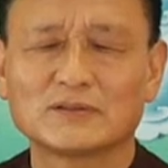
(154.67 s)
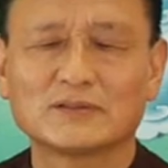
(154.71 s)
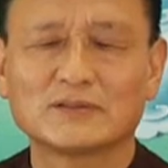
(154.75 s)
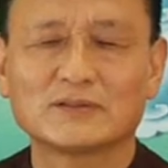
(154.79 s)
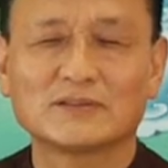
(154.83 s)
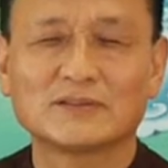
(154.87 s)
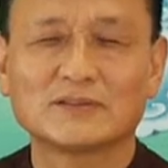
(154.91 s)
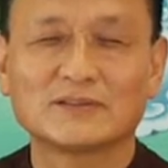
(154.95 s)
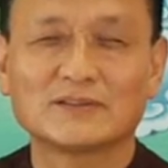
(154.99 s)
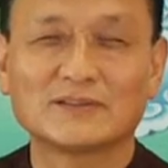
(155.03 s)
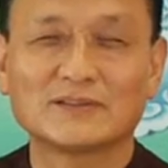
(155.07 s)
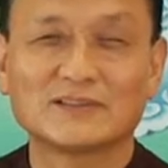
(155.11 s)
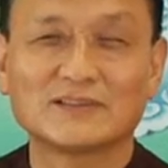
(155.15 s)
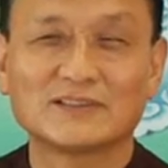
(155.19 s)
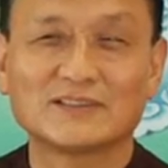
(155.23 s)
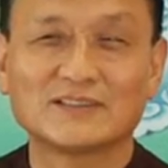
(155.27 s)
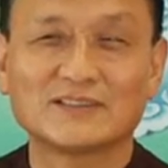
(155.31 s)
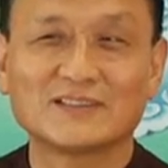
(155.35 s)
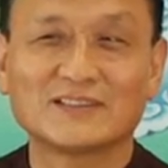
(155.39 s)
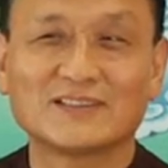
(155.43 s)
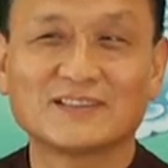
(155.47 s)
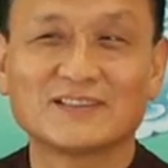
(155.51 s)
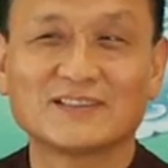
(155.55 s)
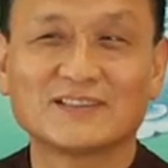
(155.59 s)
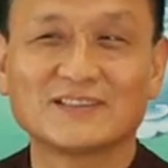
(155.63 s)

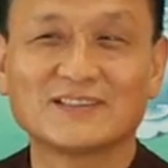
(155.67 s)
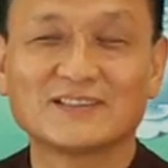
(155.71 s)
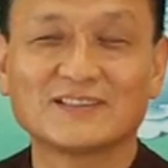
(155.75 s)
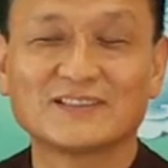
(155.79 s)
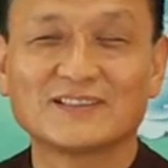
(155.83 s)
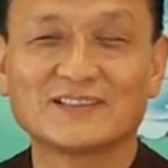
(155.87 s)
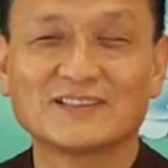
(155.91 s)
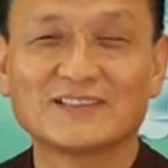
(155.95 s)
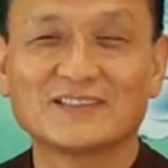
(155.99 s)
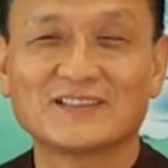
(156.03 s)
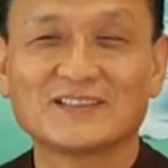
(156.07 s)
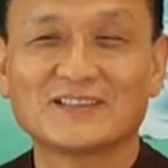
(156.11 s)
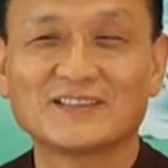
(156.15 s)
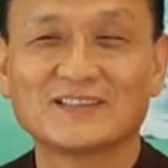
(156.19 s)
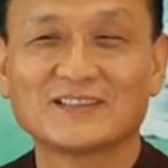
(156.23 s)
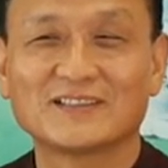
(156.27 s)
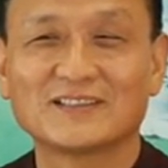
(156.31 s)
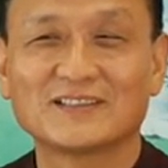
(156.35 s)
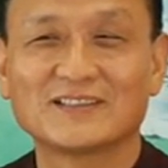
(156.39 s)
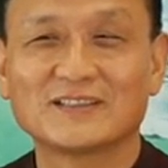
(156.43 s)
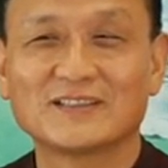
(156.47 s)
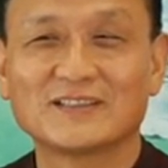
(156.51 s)
[no speech]